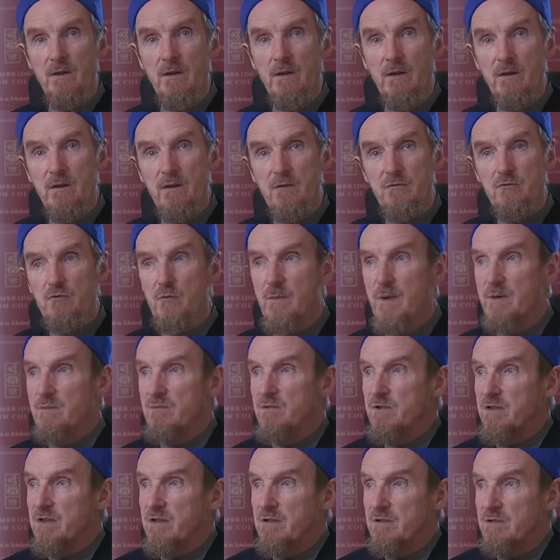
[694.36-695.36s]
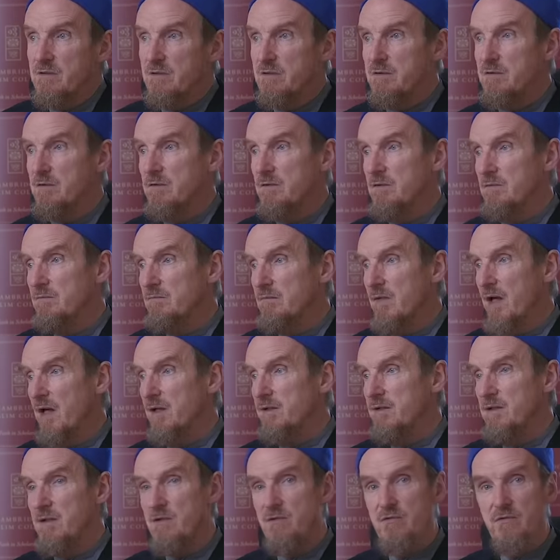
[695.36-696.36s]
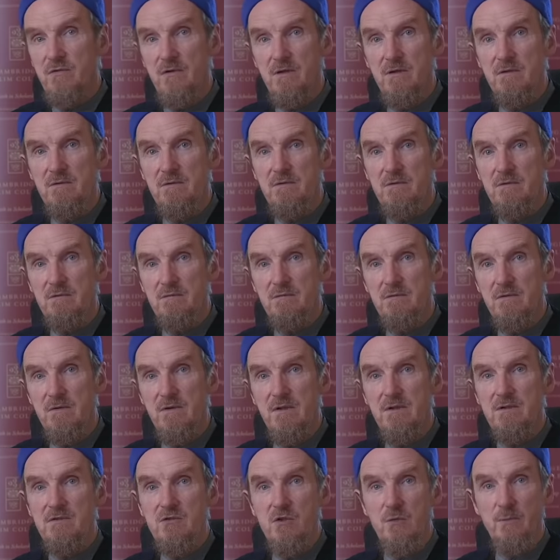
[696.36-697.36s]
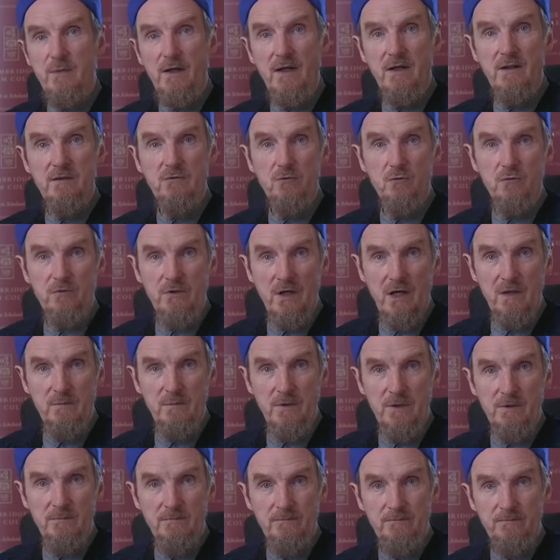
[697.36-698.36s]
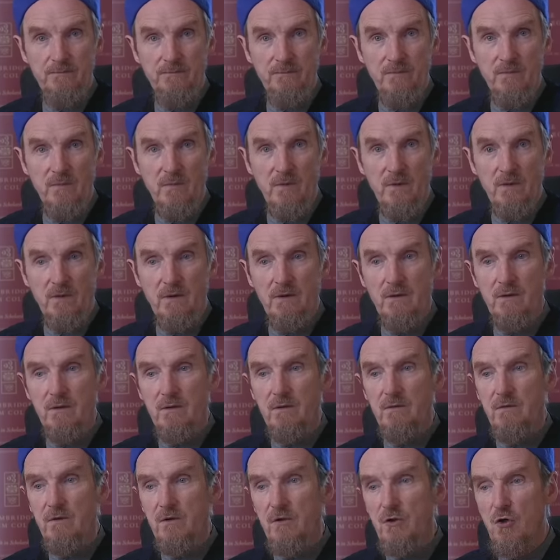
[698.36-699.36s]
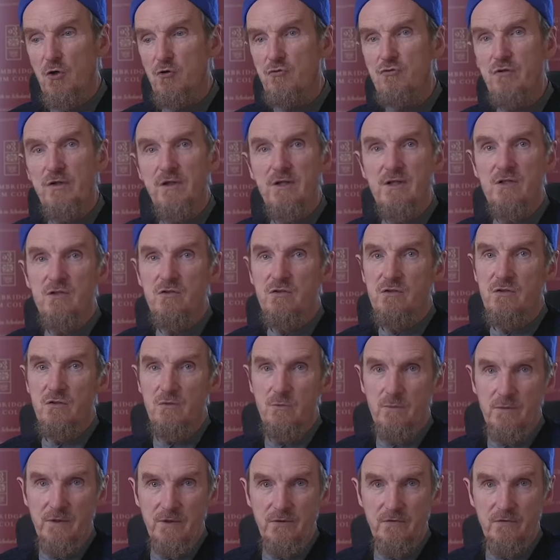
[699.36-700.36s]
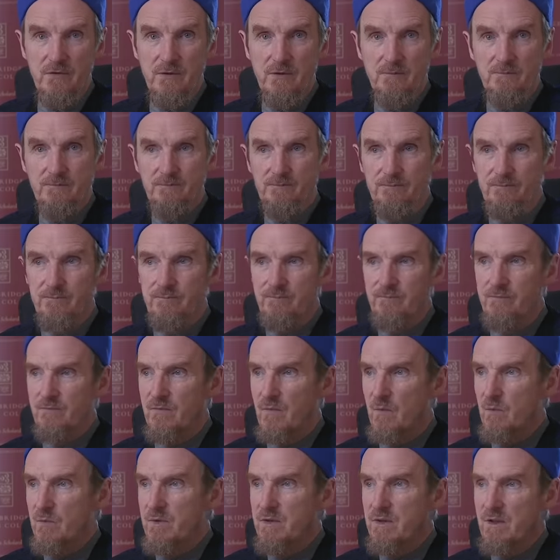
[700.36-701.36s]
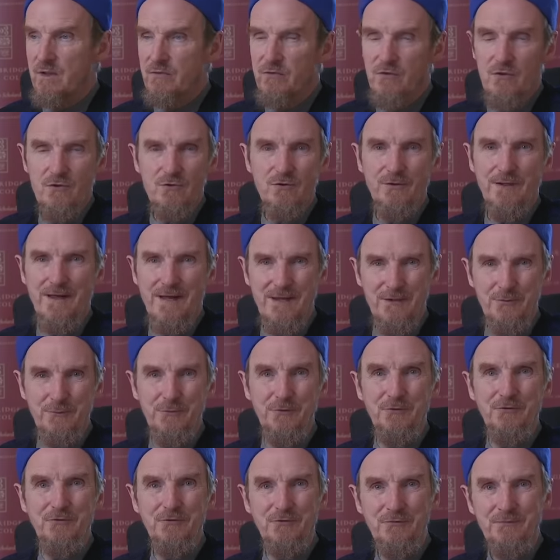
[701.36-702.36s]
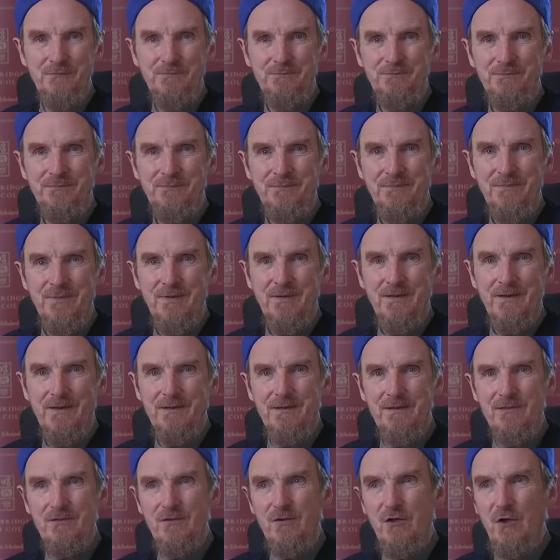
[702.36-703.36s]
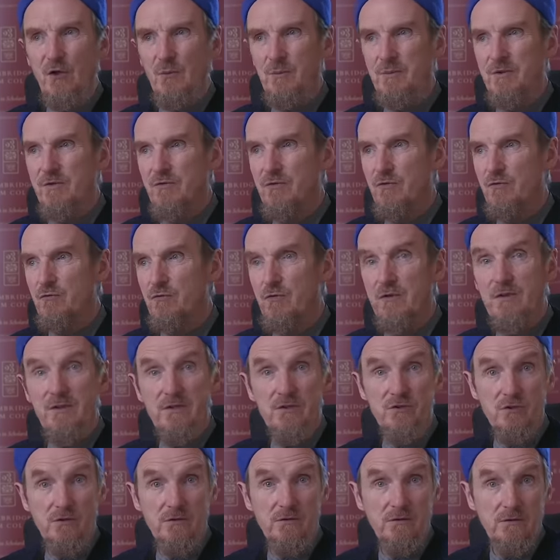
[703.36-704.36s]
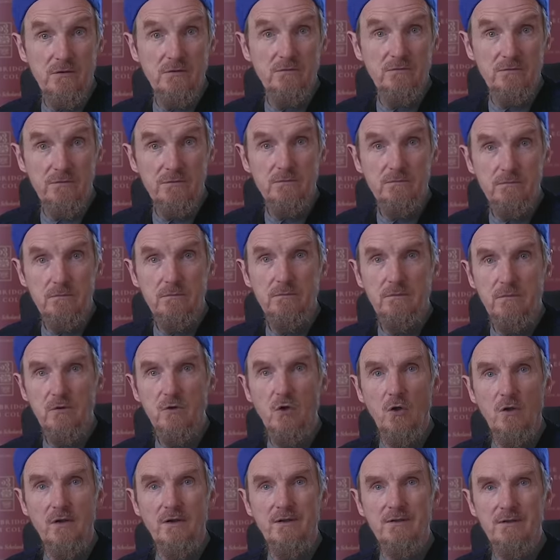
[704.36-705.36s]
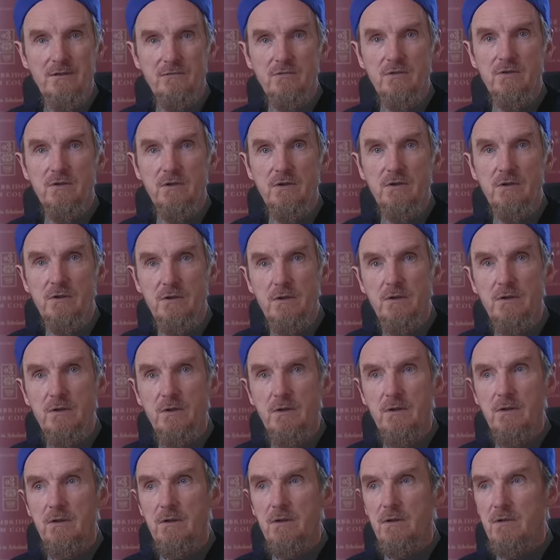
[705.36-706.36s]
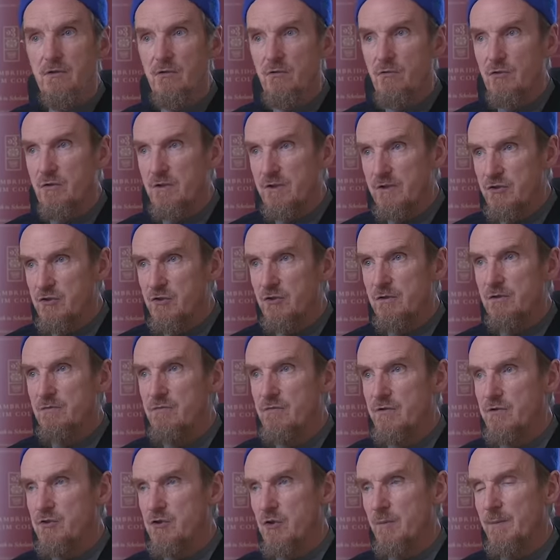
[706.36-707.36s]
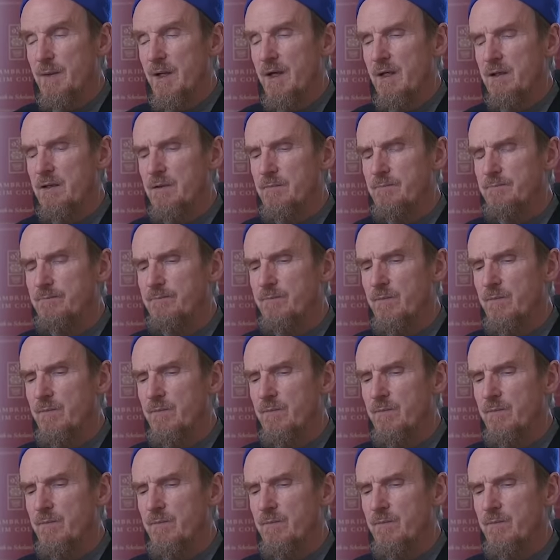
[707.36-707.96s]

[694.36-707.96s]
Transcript: And remembering that the hadith says, al-jama'atu rahmah, the congregation is mercy. We are social animals, and Islam is a religion of collectivity. It's a religion of the jama'ah.